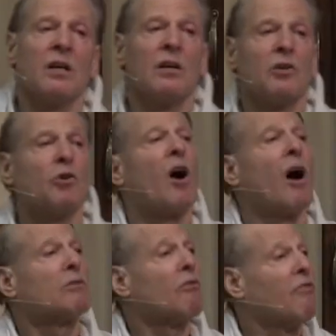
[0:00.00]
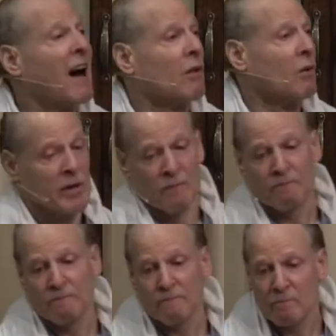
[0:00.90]
you're called to follow him
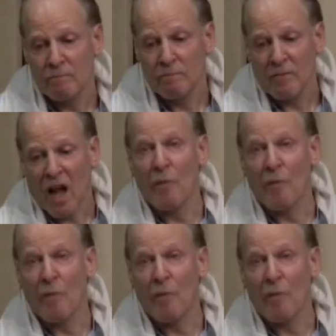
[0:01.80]
on